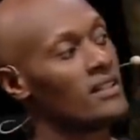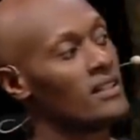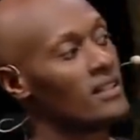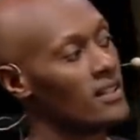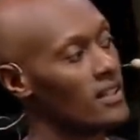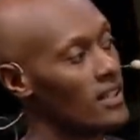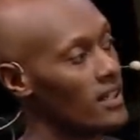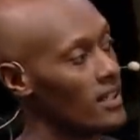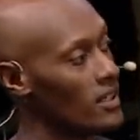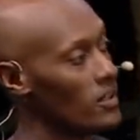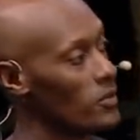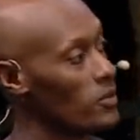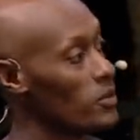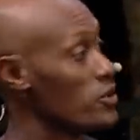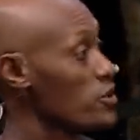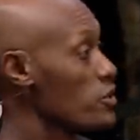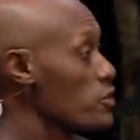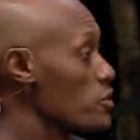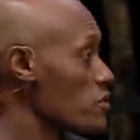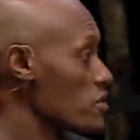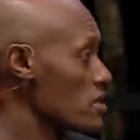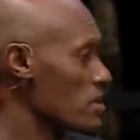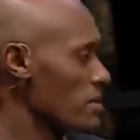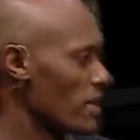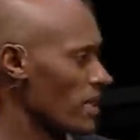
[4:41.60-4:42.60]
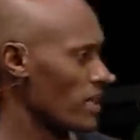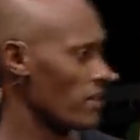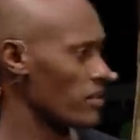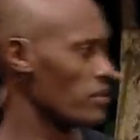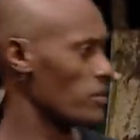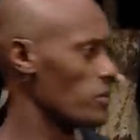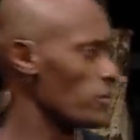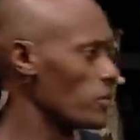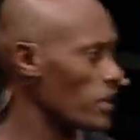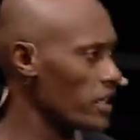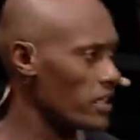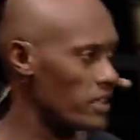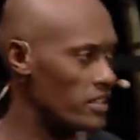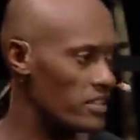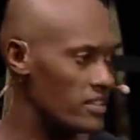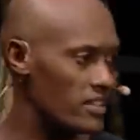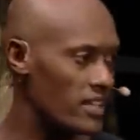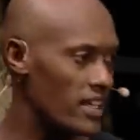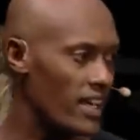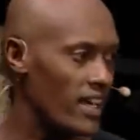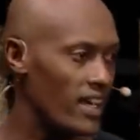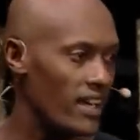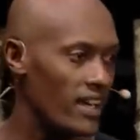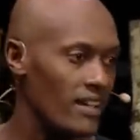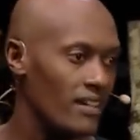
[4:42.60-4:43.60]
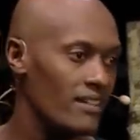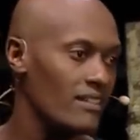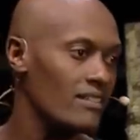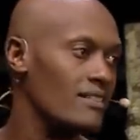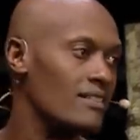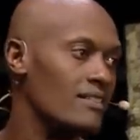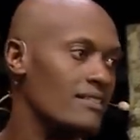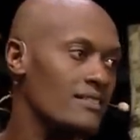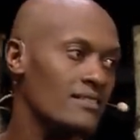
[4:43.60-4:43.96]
Uh, what shoes am I going to wear today?